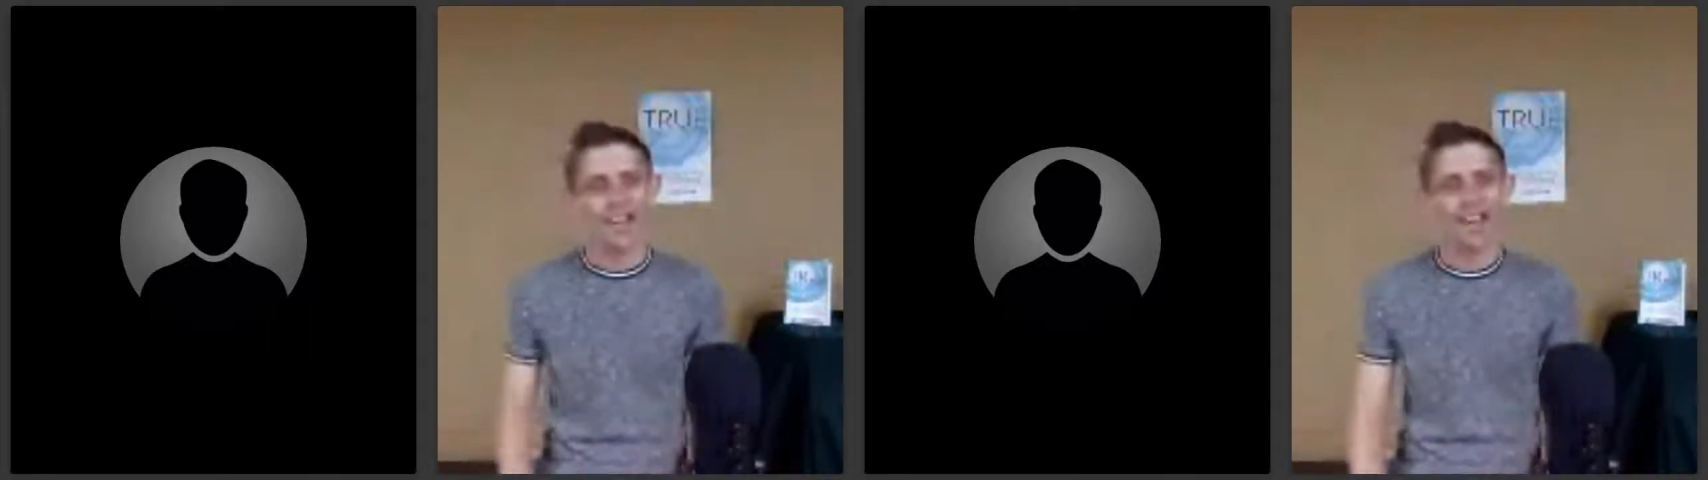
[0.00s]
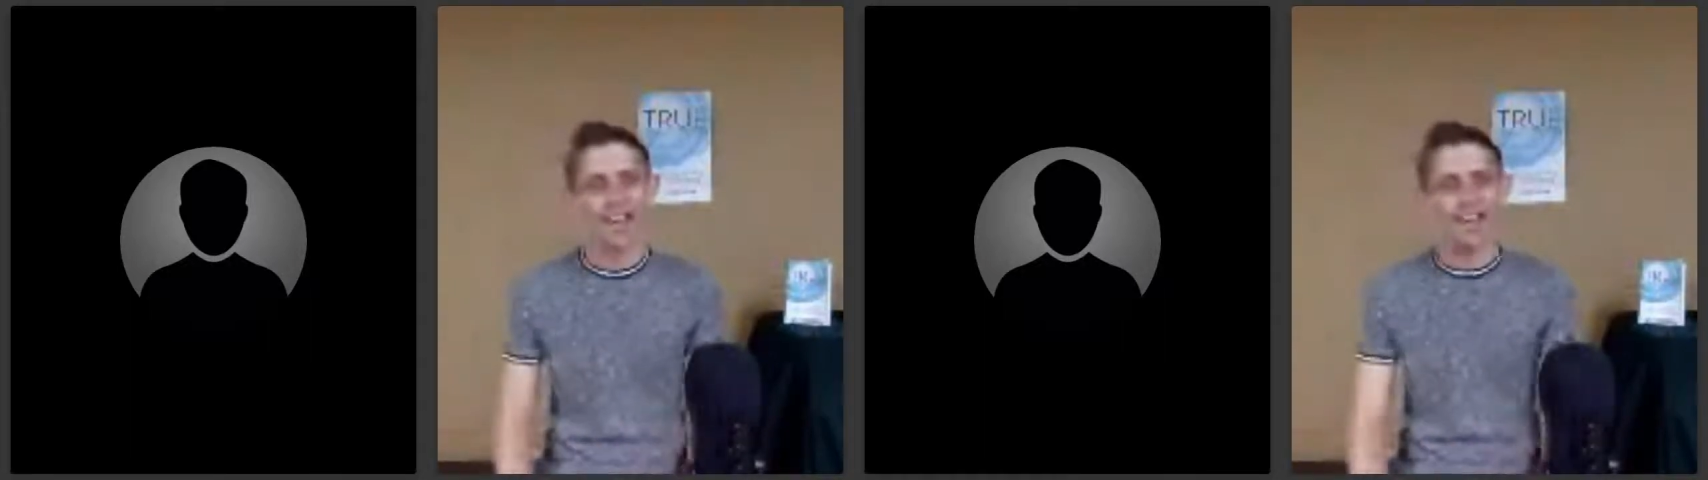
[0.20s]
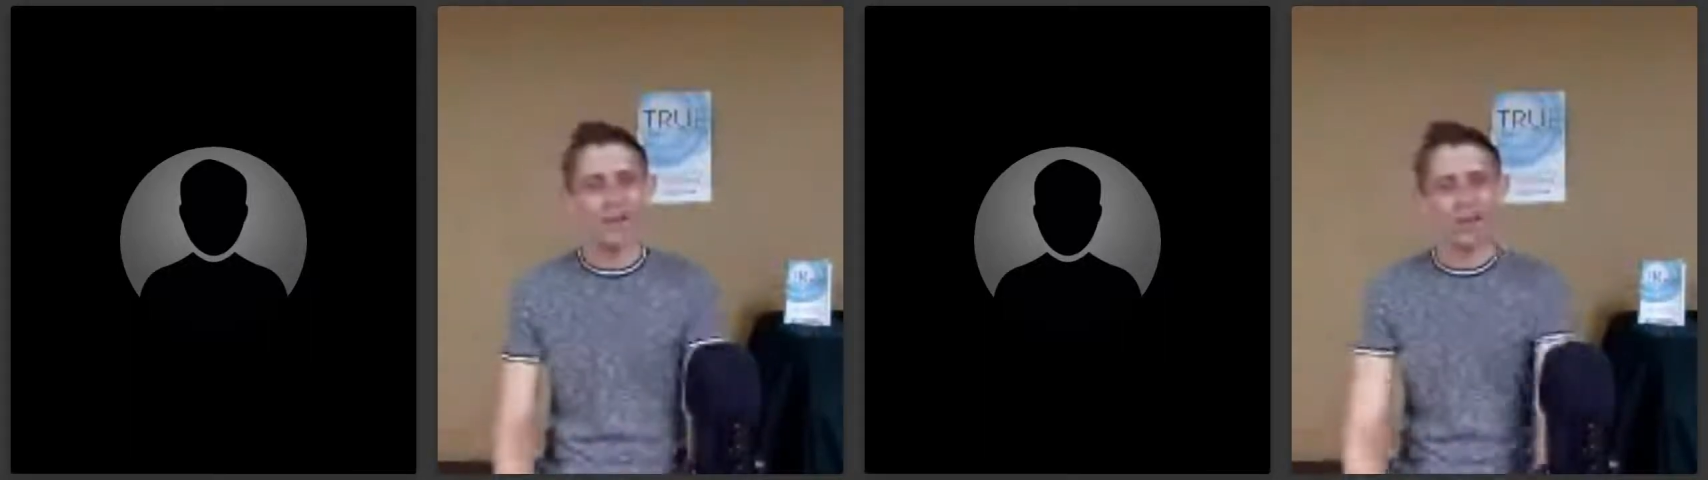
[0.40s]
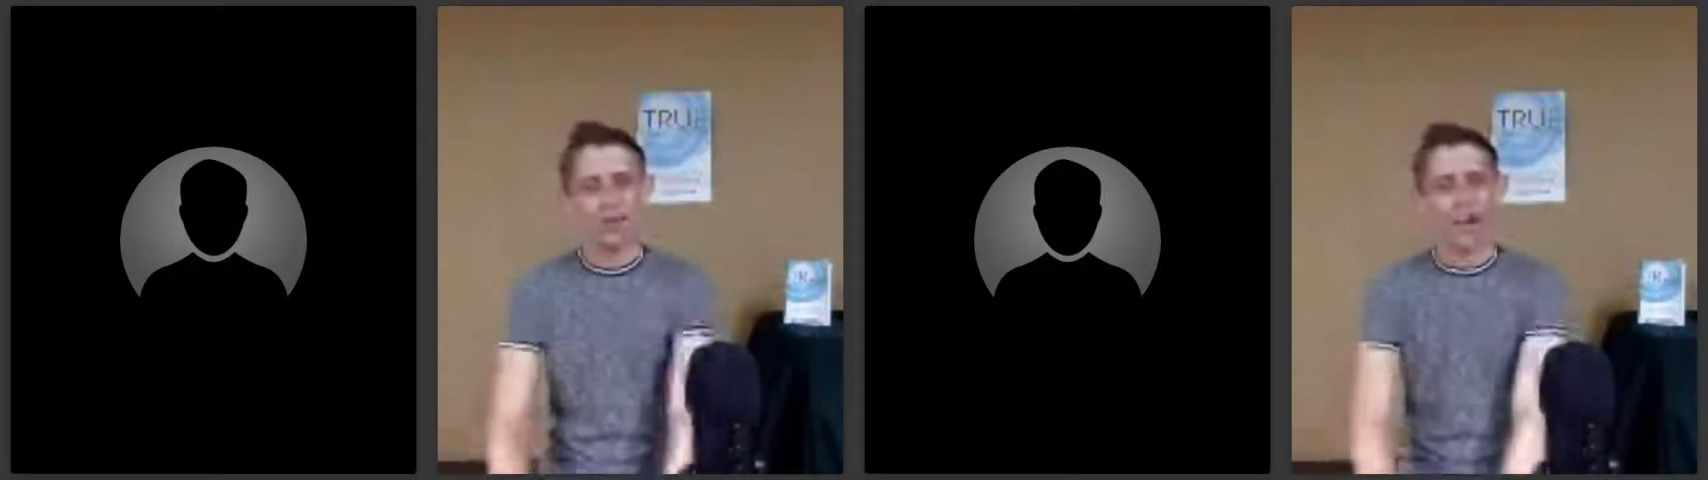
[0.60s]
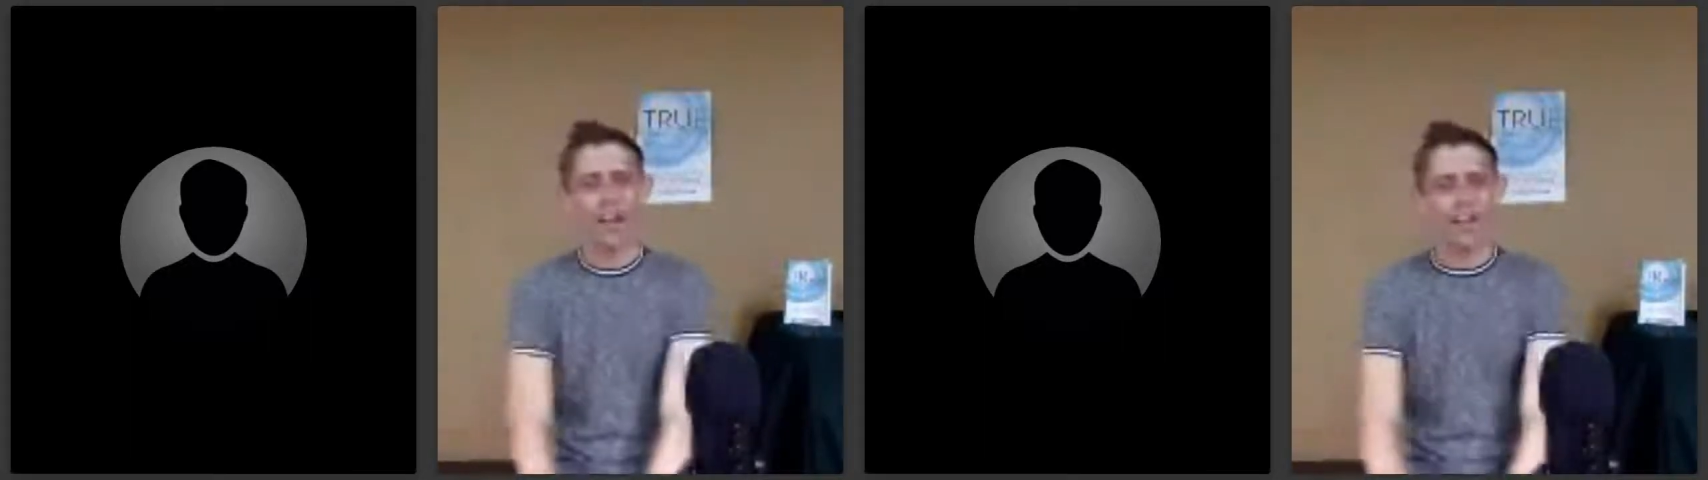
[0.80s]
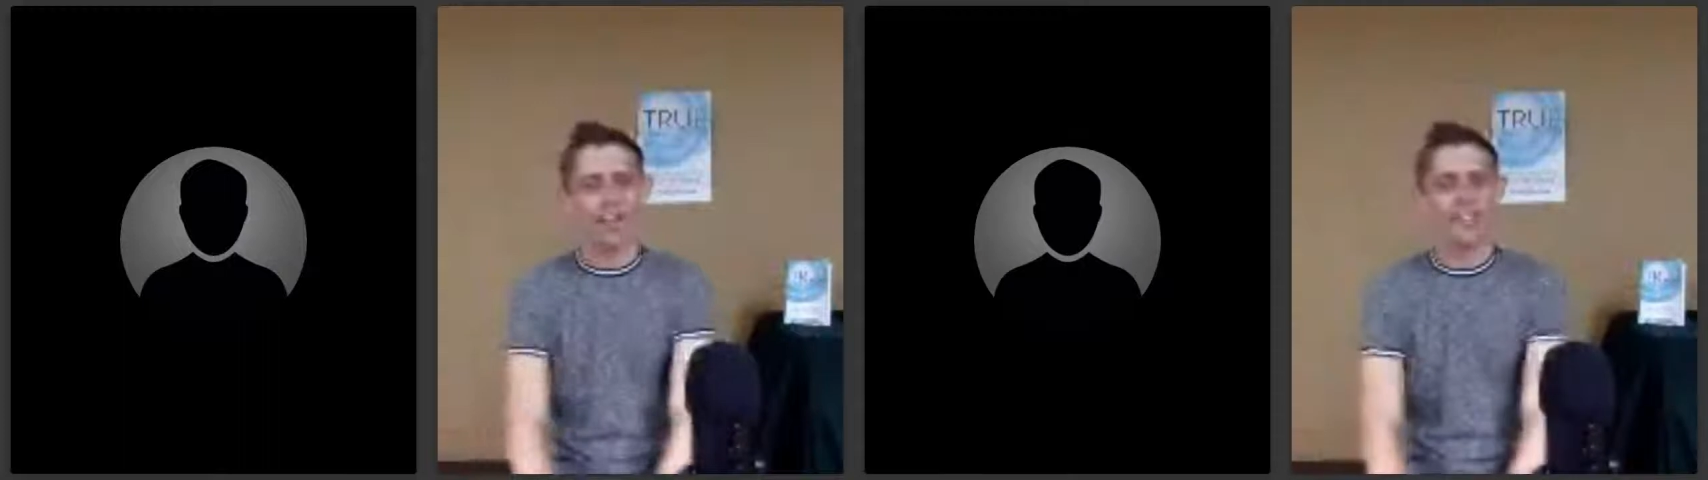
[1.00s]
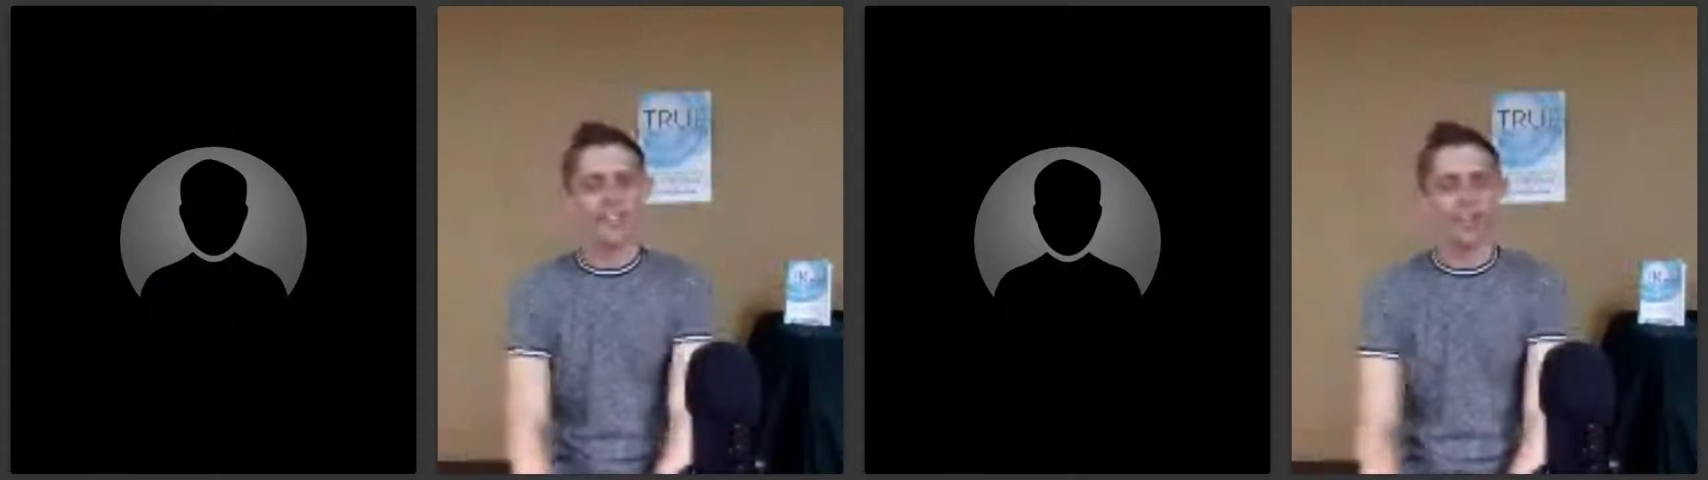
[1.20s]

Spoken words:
and I want to check in and see